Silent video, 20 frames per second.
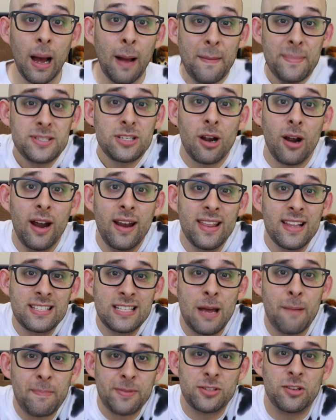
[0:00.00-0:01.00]
I'm sorry this
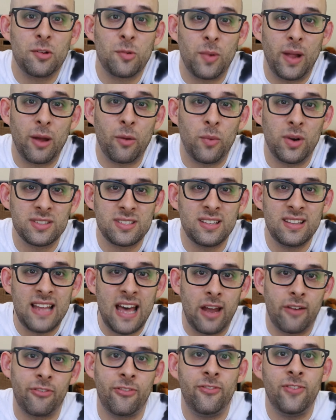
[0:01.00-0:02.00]
episode wasn't
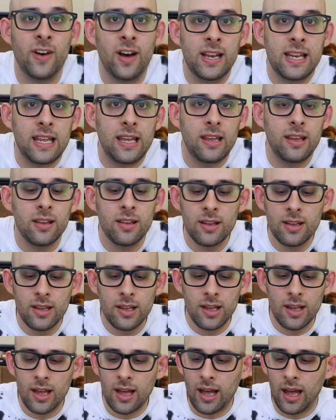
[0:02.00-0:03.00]
that funny.
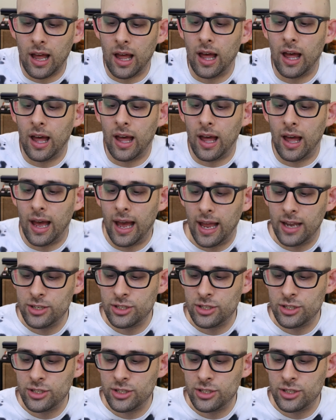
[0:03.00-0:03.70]
I